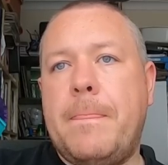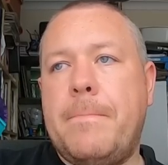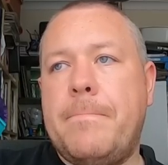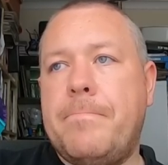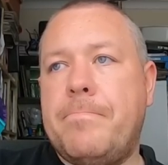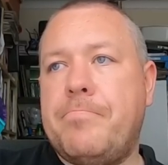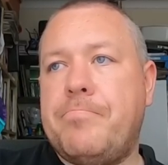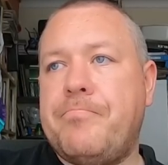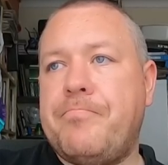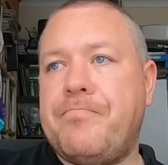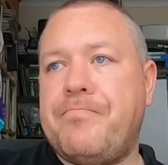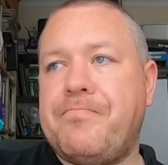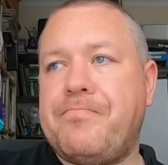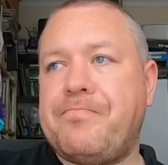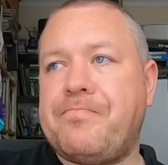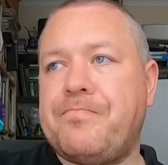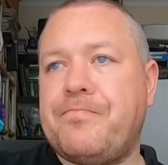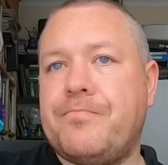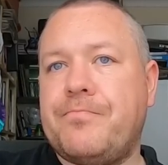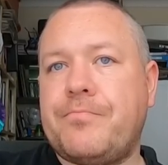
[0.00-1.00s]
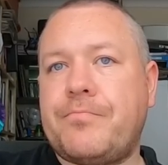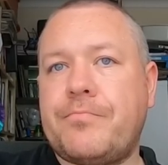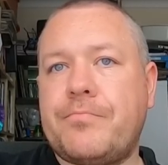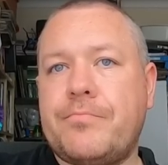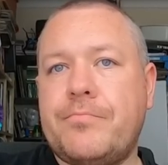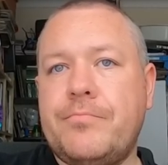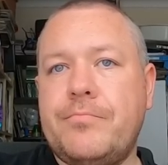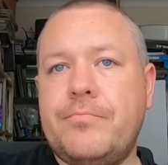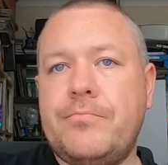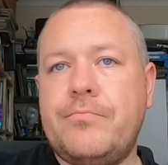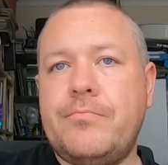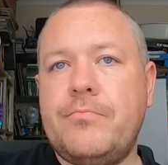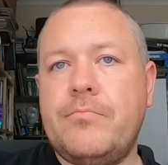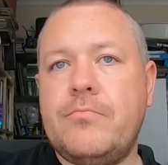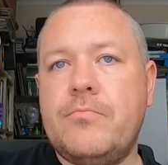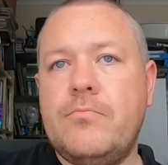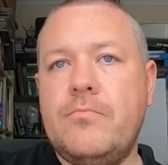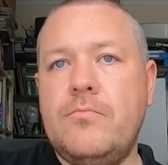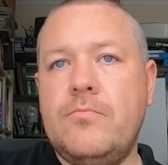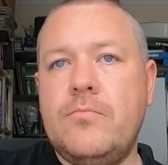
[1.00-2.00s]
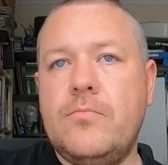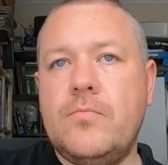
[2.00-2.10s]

(no one is talking)